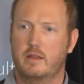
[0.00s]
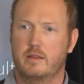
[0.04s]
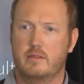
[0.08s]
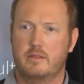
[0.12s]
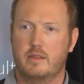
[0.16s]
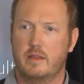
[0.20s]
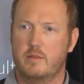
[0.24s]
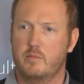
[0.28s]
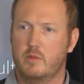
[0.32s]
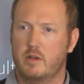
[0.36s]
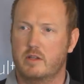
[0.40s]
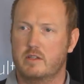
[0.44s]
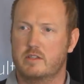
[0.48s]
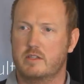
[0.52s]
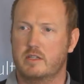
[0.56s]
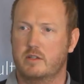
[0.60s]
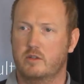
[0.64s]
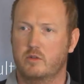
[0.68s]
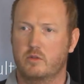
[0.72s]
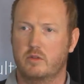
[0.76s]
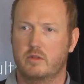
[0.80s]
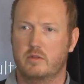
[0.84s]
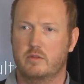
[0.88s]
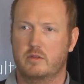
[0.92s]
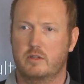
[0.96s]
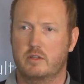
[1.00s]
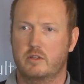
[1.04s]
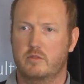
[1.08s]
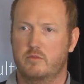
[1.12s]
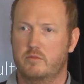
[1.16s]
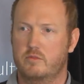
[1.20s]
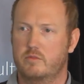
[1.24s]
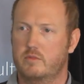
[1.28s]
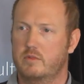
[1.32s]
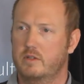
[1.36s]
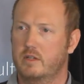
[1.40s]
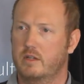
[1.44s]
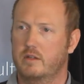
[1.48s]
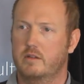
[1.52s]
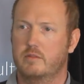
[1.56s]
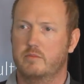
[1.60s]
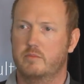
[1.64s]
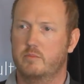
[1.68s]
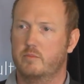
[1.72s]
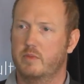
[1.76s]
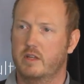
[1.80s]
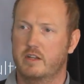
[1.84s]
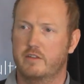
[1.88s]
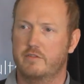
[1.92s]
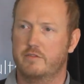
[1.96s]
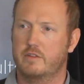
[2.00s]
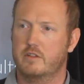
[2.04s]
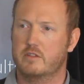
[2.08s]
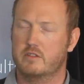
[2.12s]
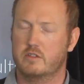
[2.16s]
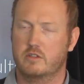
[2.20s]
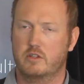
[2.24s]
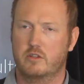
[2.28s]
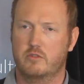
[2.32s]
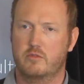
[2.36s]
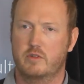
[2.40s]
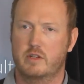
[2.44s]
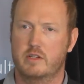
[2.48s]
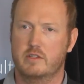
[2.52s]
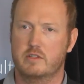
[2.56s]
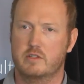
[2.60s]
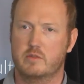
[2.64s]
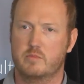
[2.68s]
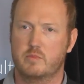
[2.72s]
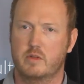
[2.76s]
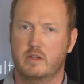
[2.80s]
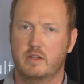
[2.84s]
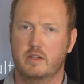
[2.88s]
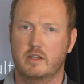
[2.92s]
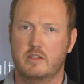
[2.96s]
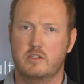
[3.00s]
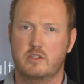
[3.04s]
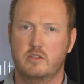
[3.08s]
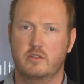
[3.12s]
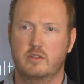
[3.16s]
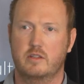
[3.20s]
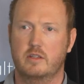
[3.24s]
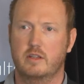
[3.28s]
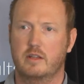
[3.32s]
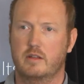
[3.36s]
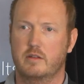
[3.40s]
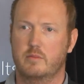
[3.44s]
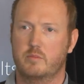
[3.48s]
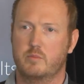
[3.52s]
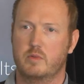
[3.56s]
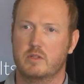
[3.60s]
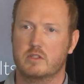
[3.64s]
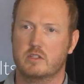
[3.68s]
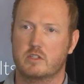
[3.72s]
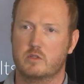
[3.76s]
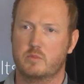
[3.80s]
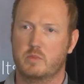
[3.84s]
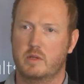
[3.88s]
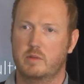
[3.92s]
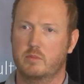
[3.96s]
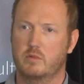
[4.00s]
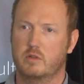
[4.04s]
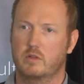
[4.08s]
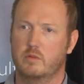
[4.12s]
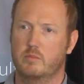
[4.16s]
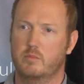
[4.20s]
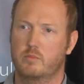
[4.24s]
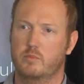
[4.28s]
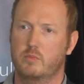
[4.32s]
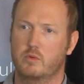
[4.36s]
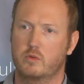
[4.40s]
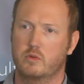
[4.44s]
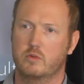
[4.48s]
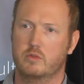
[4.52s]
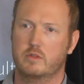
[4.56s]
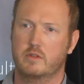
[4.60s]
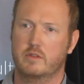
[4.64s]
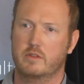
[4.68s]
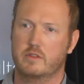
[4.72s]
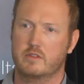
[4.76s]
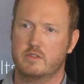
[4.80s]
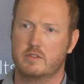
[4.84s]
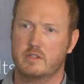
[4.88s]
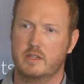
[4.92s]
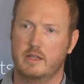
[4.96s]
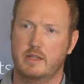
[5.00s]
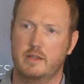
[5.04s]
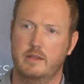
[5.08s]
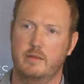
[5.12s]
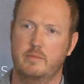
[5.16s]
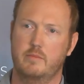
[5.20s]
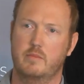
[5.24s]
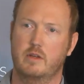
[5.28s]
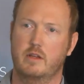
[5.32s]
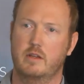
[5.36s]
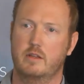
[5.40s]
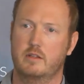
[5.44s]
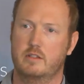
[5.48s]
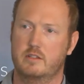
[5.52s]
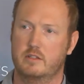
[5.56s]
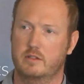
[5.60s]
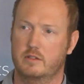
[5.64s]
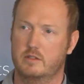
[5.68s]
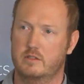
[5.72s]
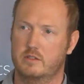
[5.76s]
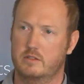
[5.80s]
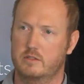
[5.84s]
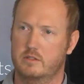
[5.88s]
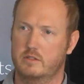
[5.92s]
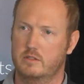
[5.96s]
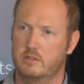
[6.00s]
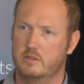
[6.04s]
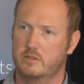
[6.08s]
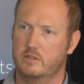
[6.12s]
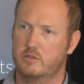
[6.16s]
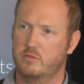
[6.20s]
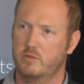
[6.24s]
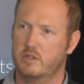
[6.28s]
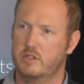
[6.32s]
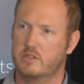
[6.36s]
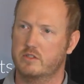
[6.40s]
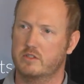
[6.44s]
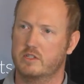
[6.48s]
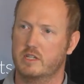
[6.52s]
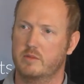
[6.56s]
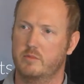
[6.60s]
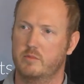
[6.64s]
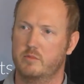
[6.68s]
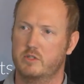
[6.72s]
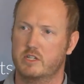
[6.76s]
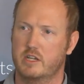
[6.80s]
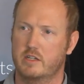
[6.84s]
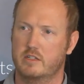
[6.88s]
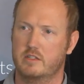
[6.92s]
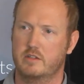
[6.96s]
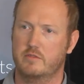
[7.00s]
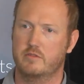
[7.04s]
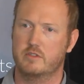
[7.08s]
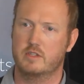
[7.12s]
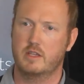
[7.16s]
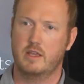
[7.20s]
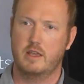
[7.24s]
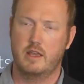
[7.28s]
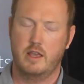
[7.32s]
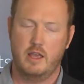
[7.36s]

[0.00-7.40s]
They might see all the good benefits and good reasons, but unless you can get business people on board and the same to reach the same objectives,